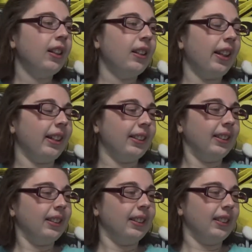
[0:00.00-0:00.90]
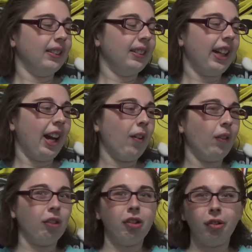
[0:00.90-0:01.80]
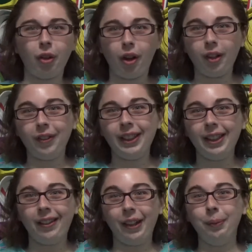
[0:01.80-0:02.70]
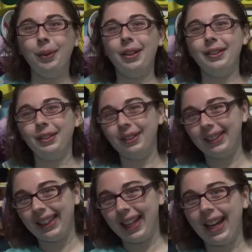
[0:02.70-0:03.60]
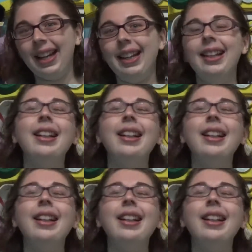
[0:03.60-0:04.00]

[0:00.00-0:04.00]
Like the cat versus dog video. I hope y'all enjoyed that.